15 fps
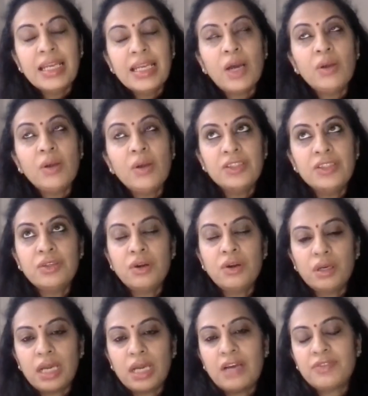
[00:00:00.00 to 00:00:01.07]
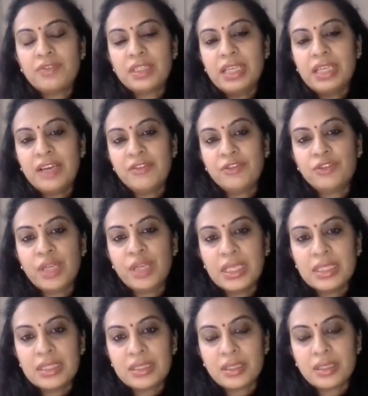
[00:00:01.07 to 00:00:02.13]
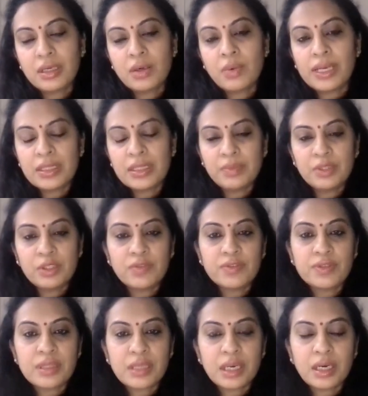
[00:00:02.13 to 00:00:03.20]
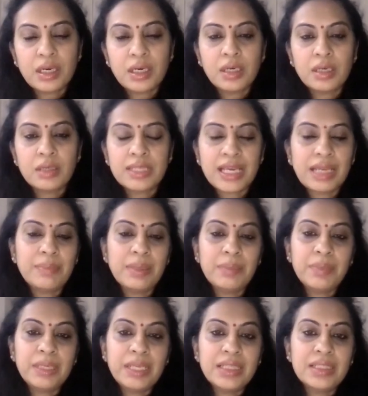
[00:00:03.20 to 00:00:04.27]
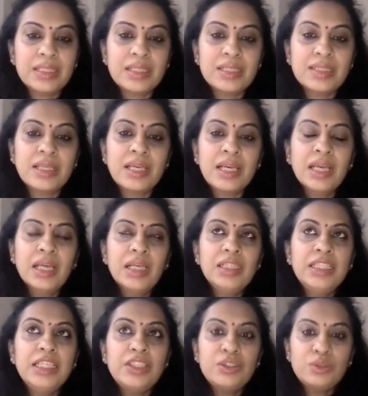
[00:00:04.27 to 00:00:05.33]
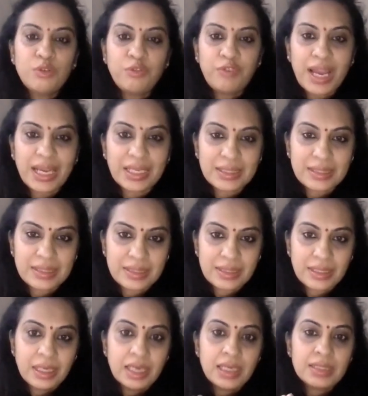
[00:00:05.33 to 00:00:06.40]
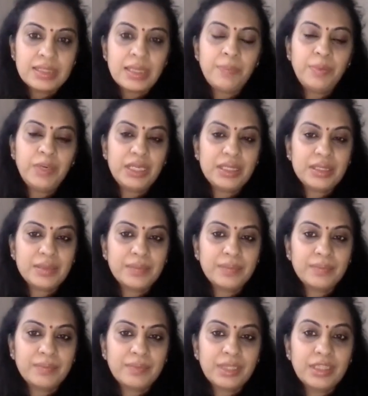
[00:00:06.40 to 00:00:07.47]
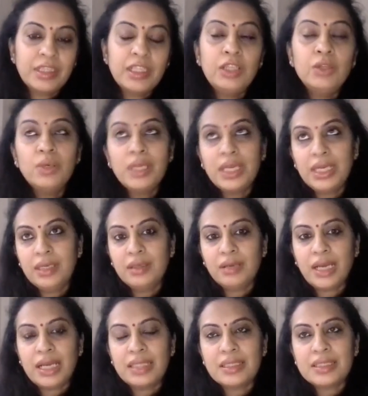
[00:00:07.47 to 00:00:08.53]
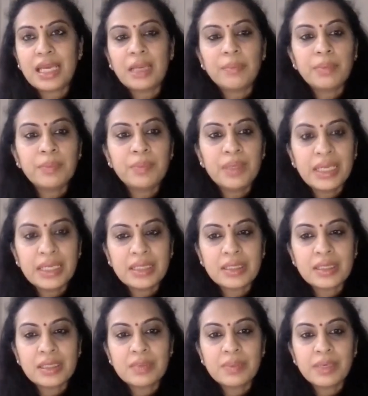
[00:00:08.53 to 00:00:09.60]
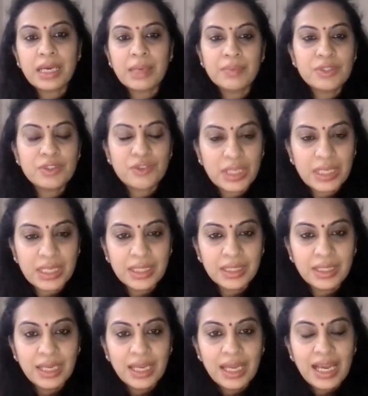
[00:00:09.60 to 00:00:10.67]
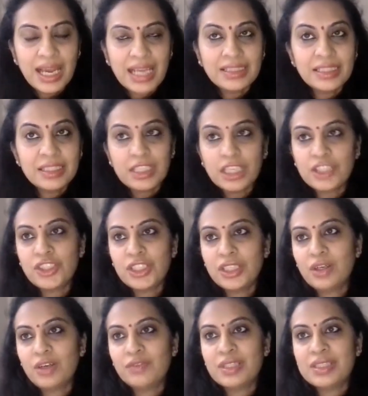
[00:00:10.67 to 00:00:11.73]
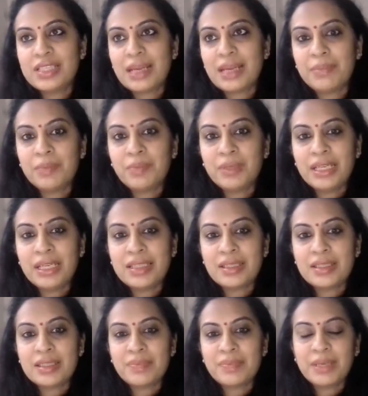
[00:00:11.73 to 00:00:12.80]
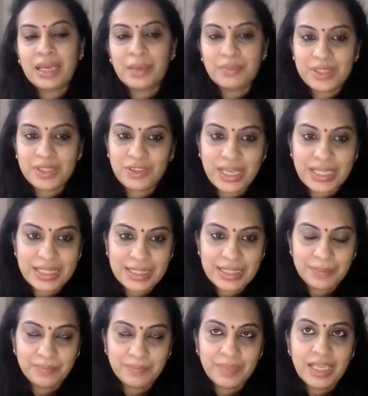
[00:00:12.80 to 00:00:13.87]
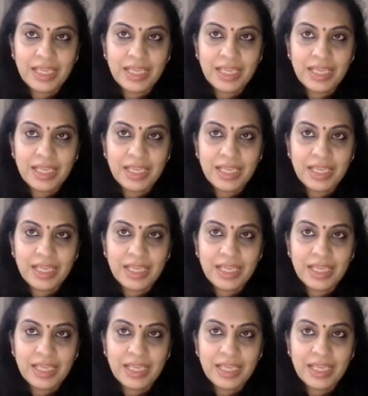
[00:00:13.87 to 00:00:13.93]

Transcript: Now, later on, after they have traced quite a bit of sandpaper letters, these two facts separate. The looking at the sandpaper letters becomes reading, and the touching of the sandpaper letters becomes writing.